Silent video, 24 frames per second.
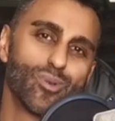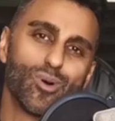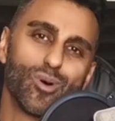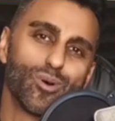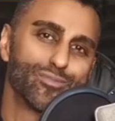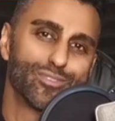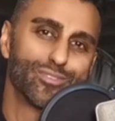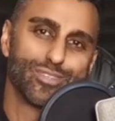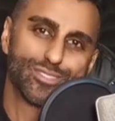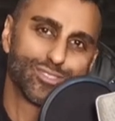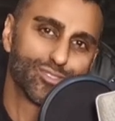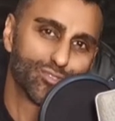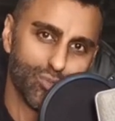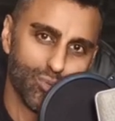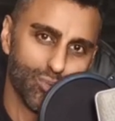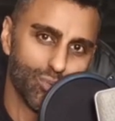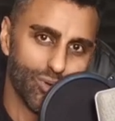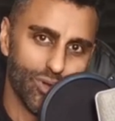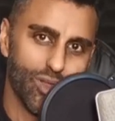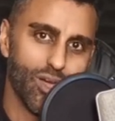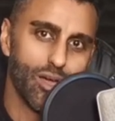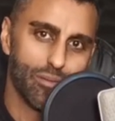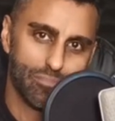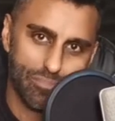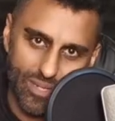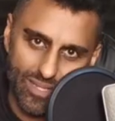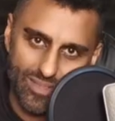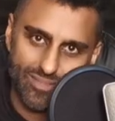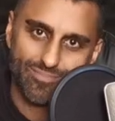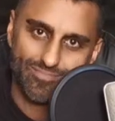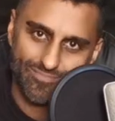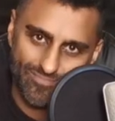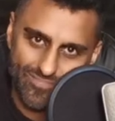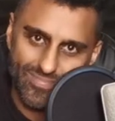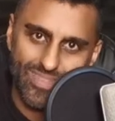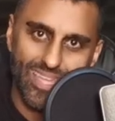know if it's true or not, but
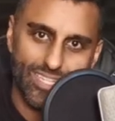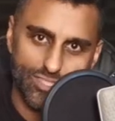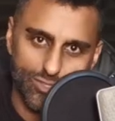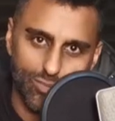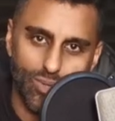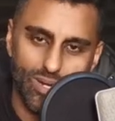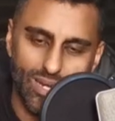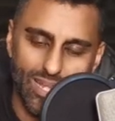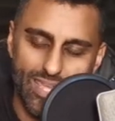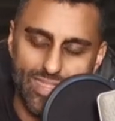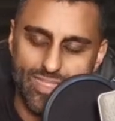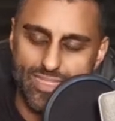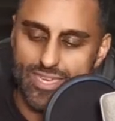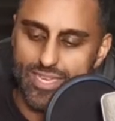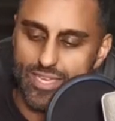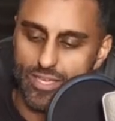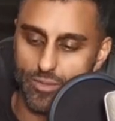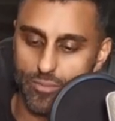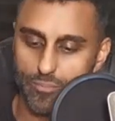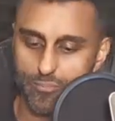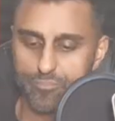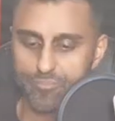that's what I think.